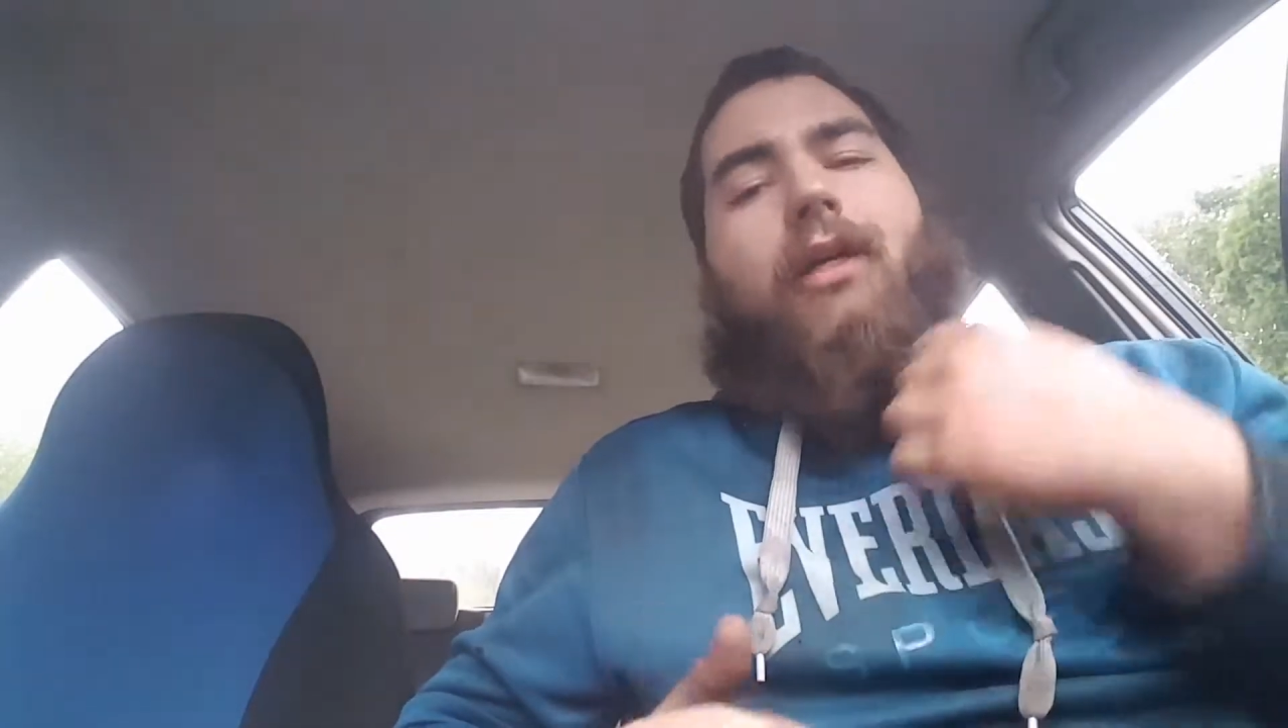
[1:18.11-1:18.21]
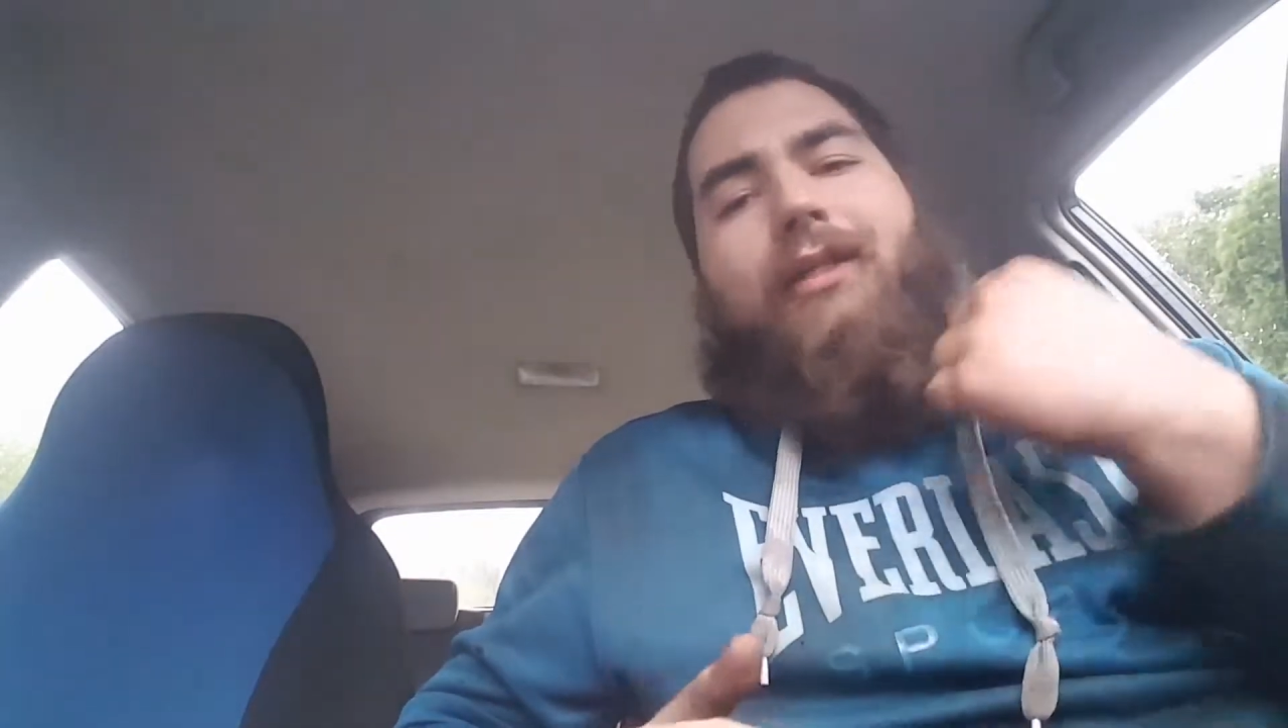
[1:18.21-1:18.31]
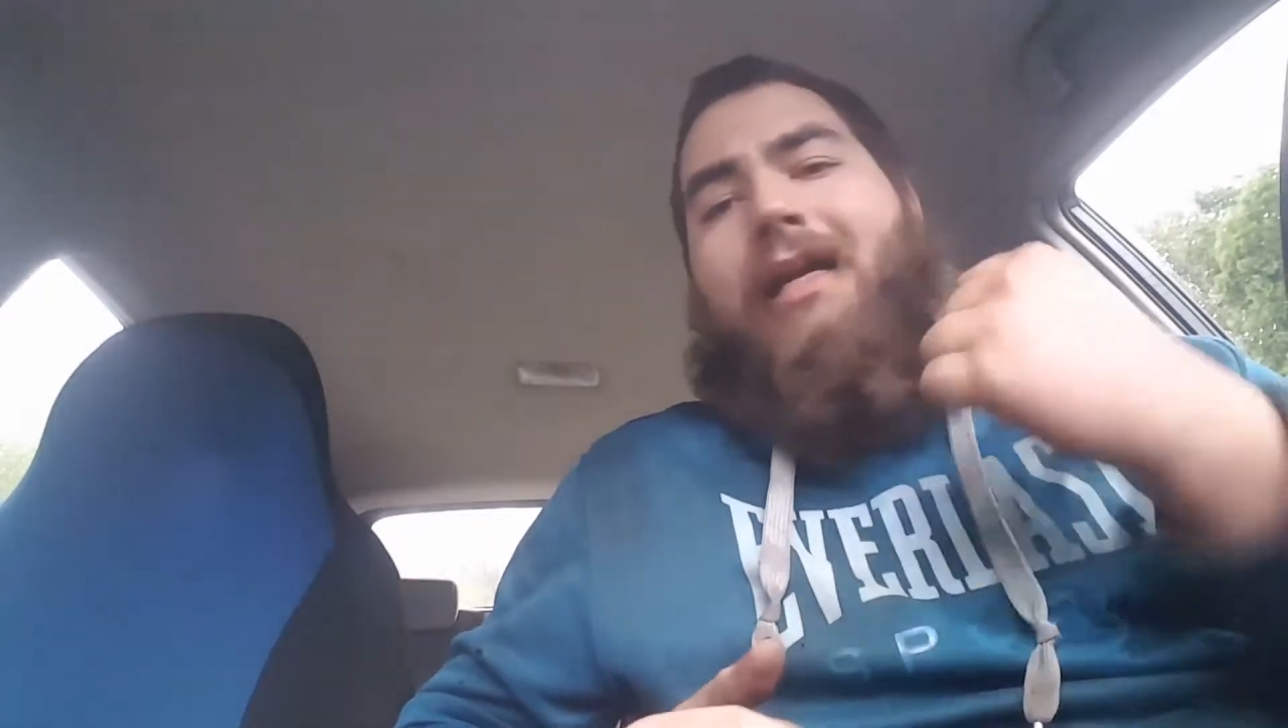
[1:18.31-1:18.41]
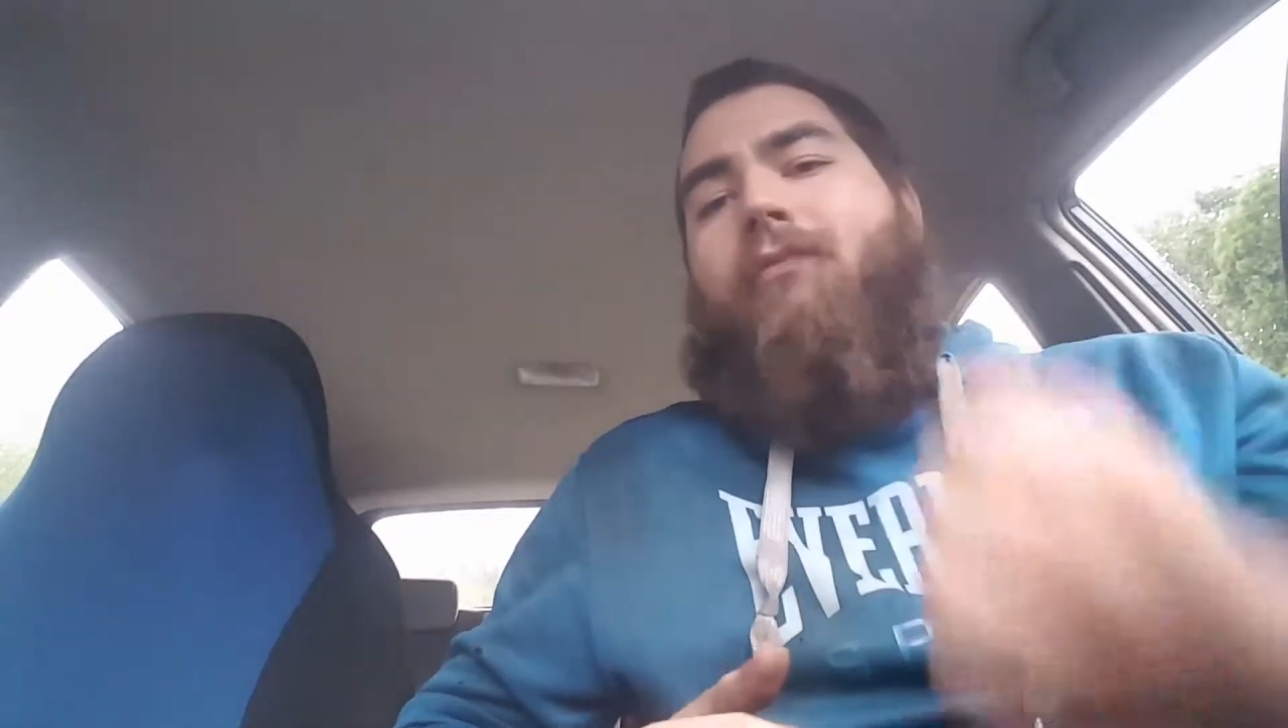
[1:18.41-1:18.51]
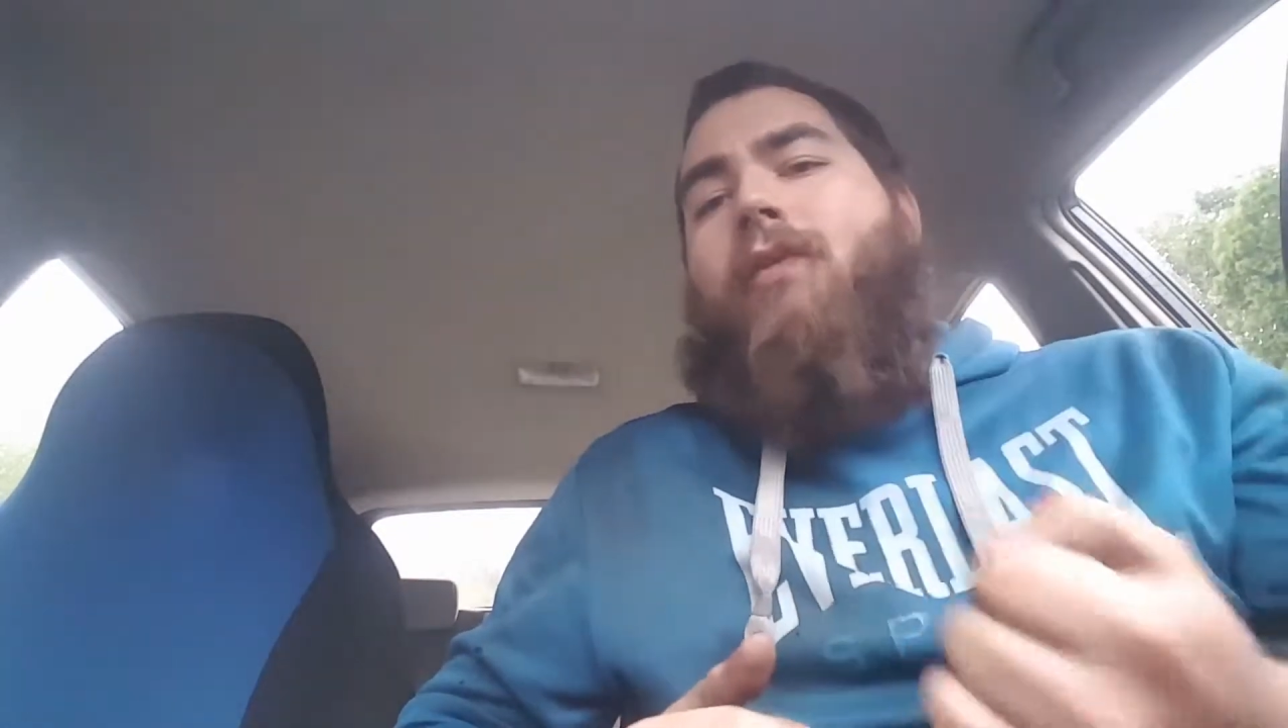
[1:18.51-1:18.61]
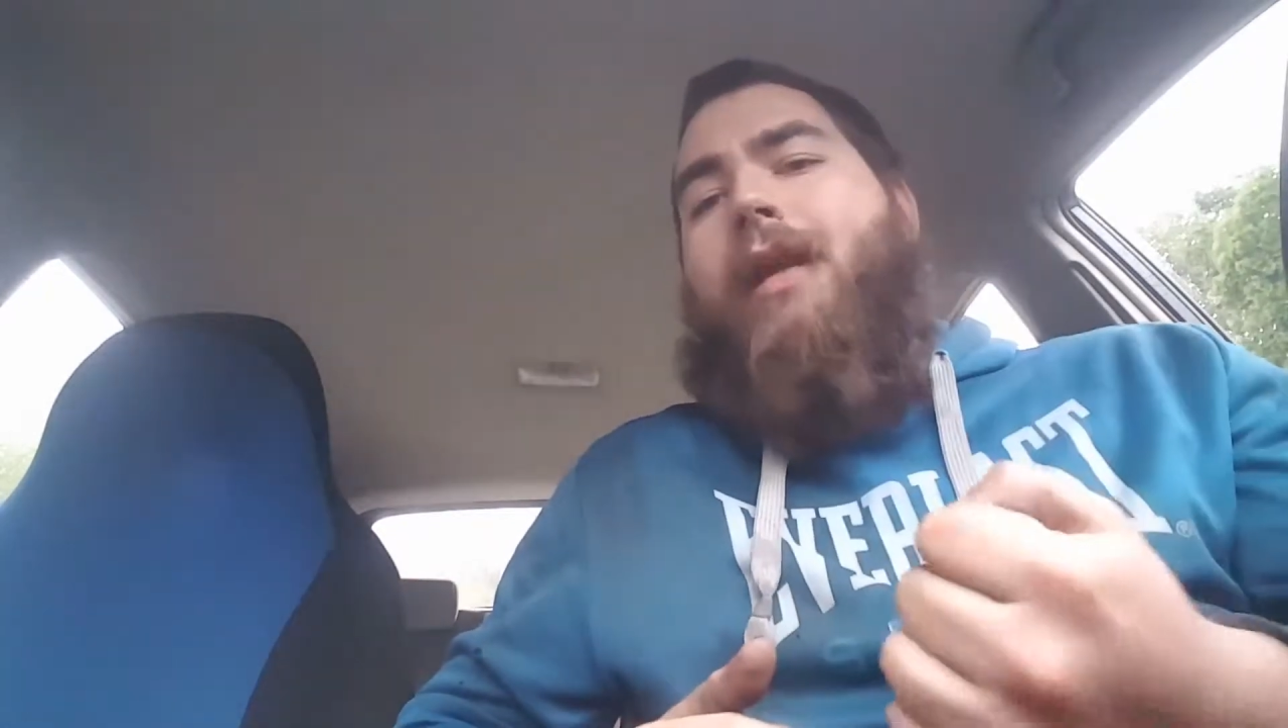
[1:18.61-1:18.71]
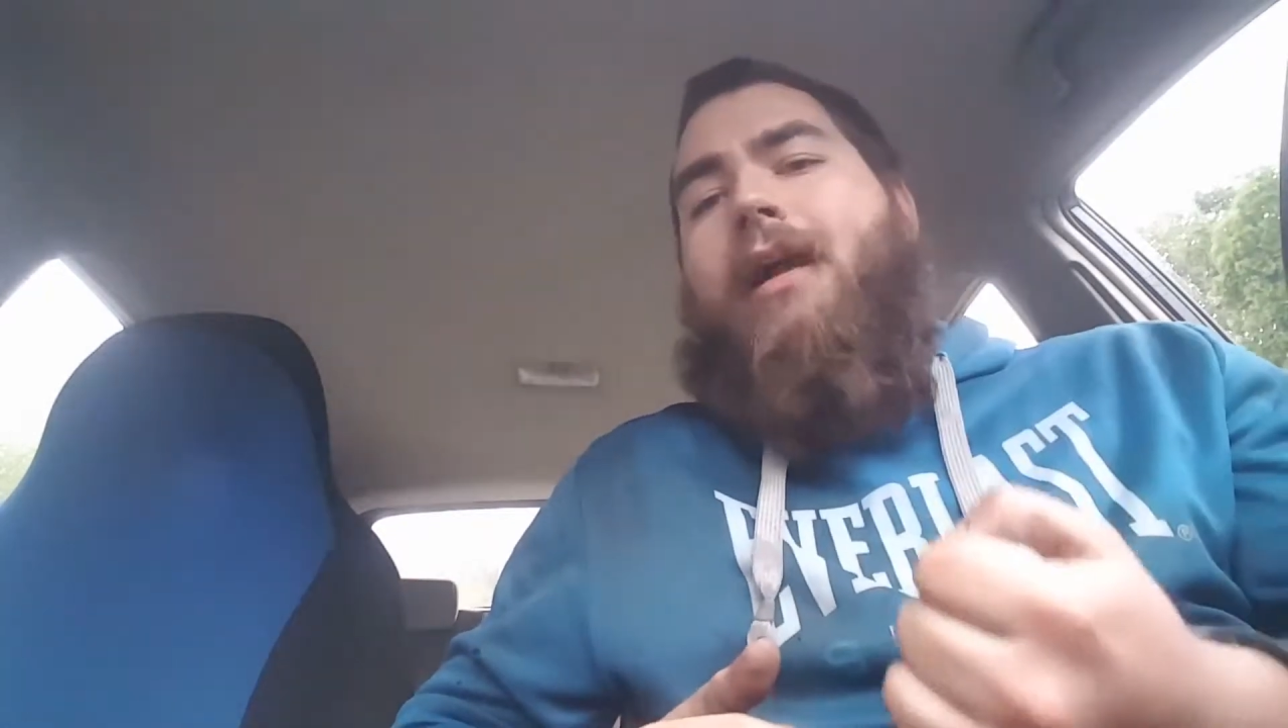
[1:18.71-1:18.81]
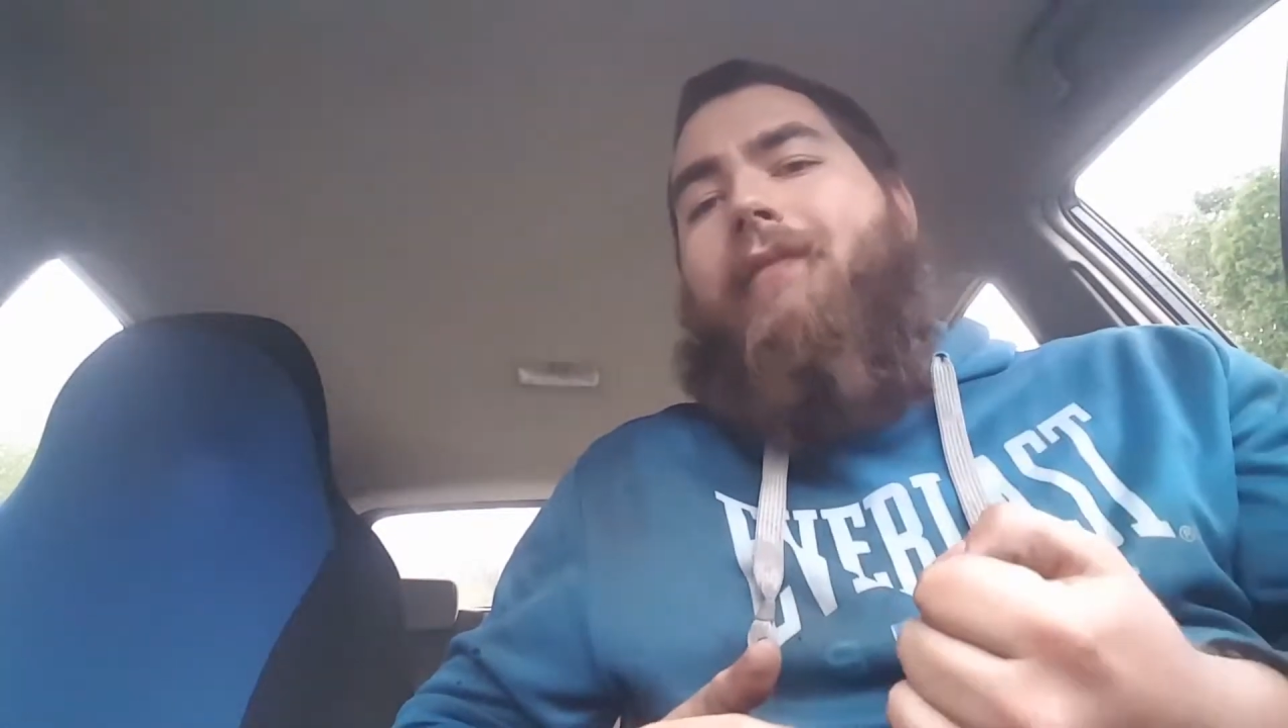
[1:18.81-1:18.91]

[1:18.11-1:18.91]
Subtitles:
us not running